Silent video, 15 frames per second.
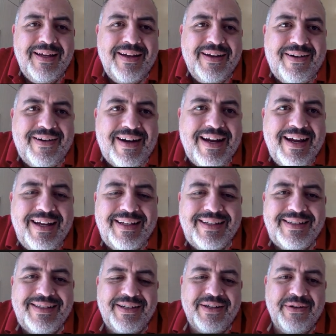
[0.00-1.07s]
All right,
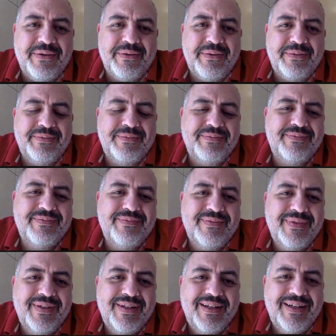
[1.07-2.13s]
so
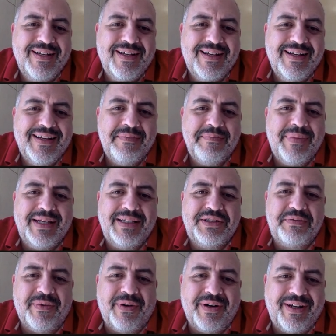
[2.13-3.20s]

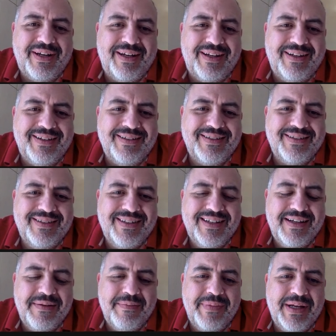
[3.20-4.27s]
benchmarking.
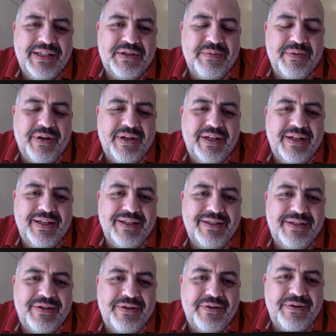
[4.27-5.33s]
Benchmarking is
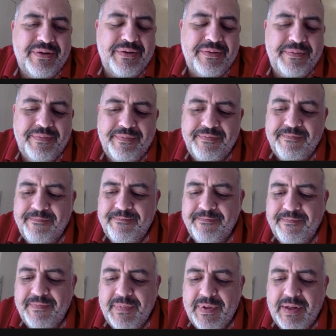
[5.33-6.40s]
the
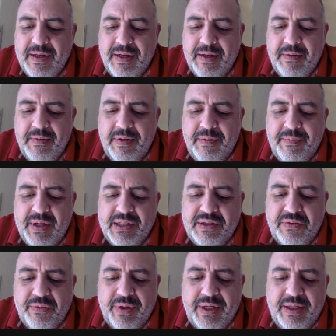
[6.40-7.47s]
best
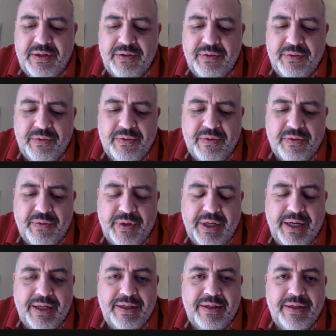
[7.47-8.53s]
way to
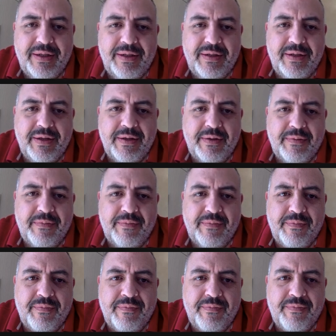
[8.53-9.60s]
create
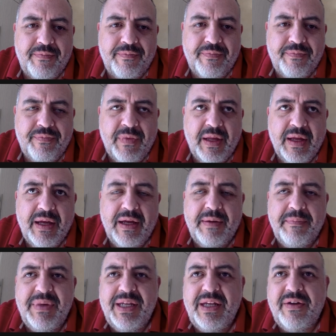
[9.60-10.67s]
um,
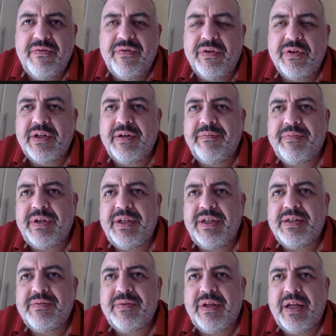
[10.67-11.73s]
meaningful
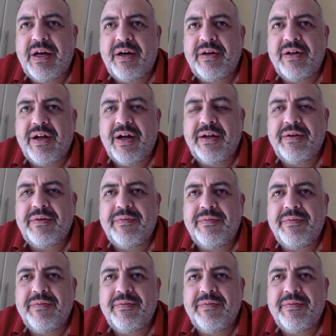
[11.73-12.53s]
companies that are not